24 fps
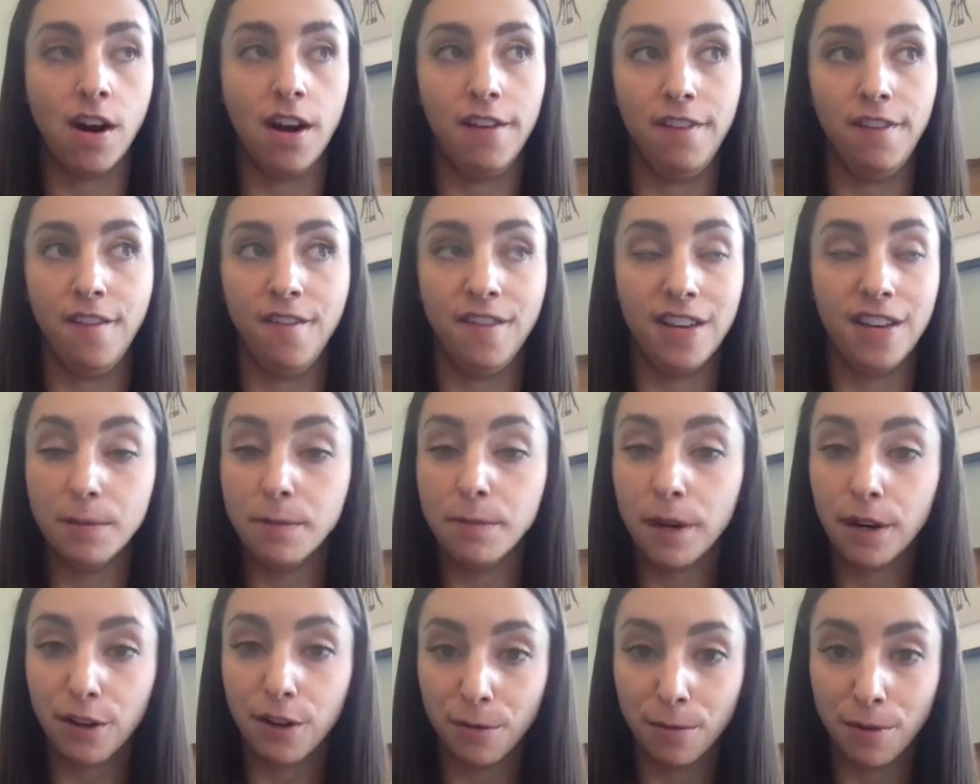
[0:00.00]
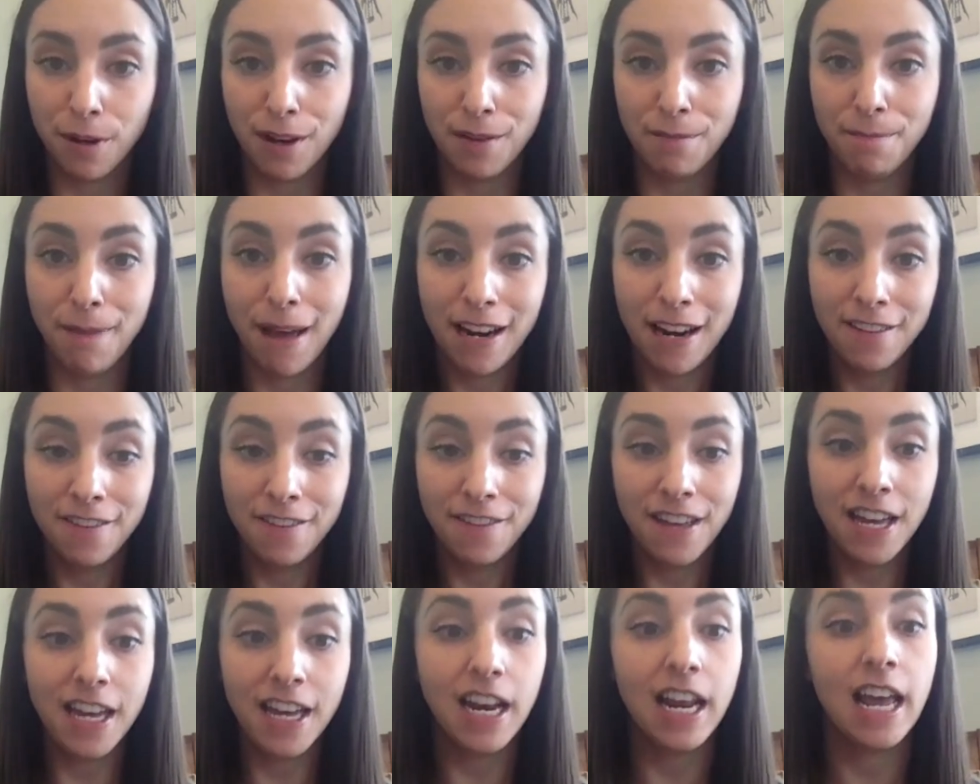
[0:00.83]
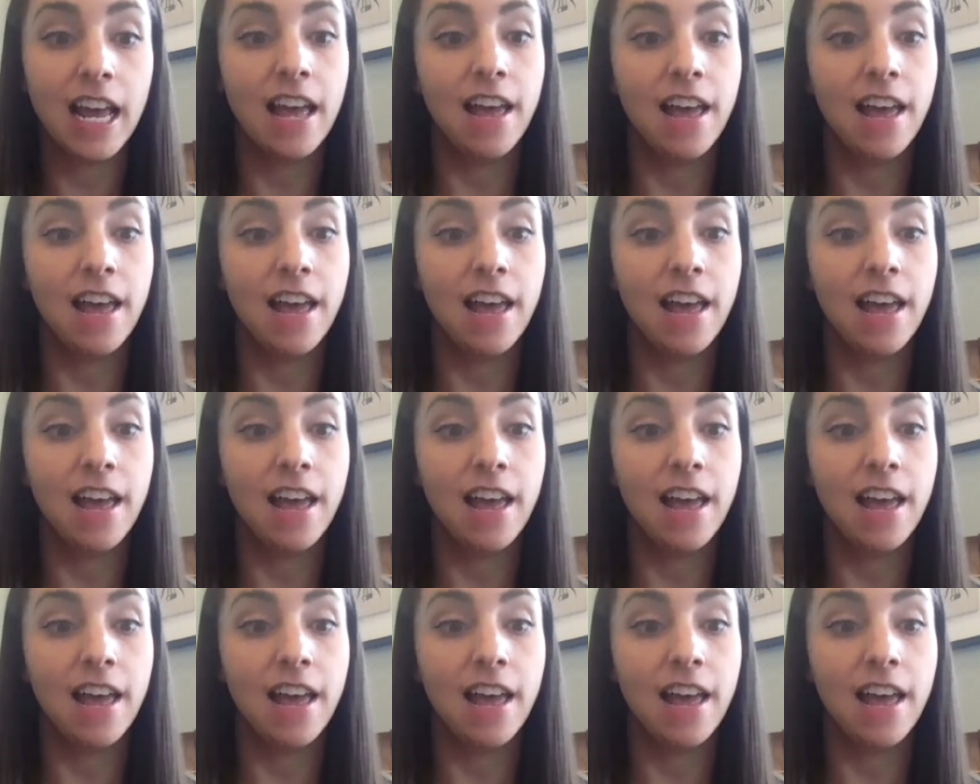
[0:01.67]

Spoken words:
if a Facebook group could benefit,